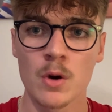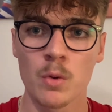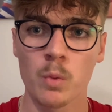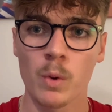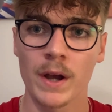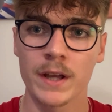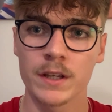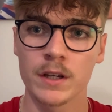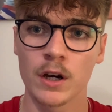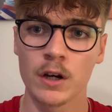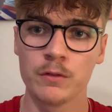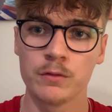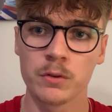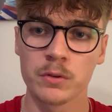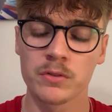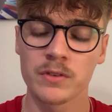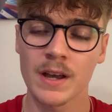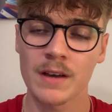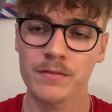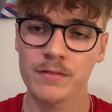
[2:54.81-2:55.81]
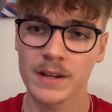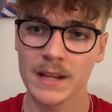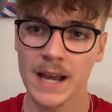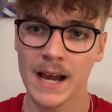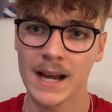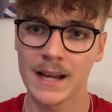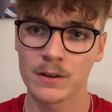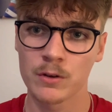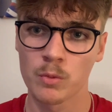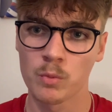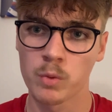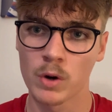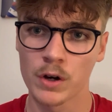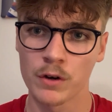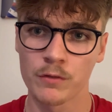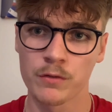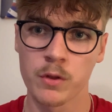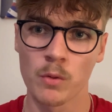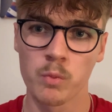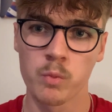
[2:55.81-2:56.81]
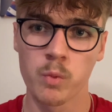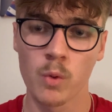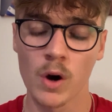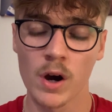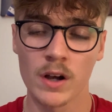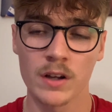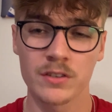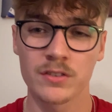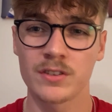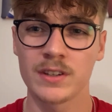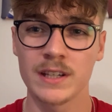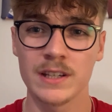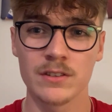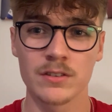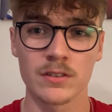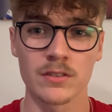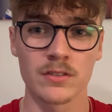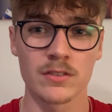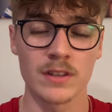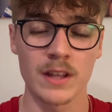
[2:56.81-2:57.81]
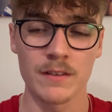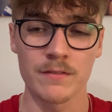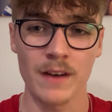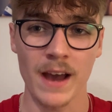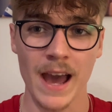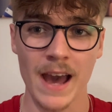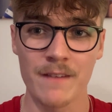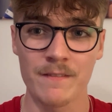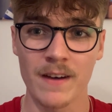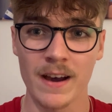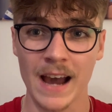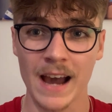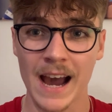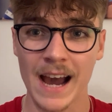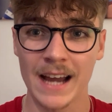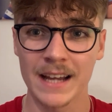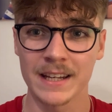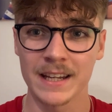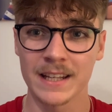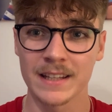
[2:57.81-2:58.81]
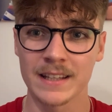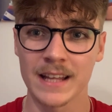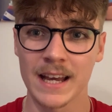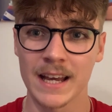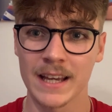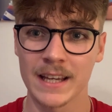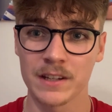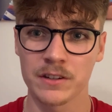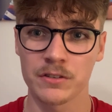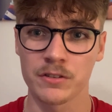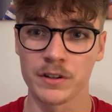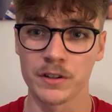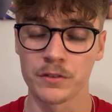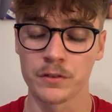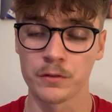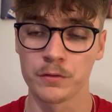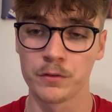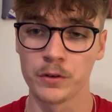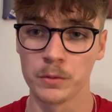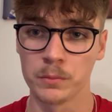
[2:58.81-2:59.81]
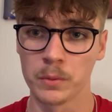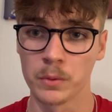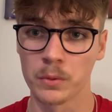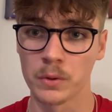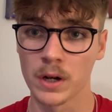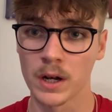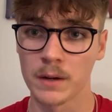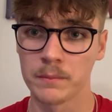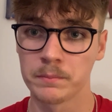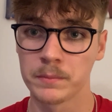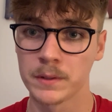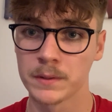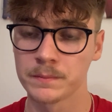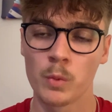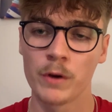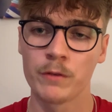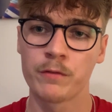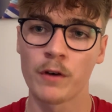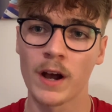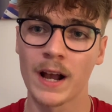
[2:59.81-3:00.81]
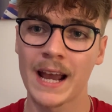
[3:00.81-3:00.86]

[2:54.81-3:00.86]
where Yeovil definitely had one of the worst seasons they've ever had in their history as a football club. With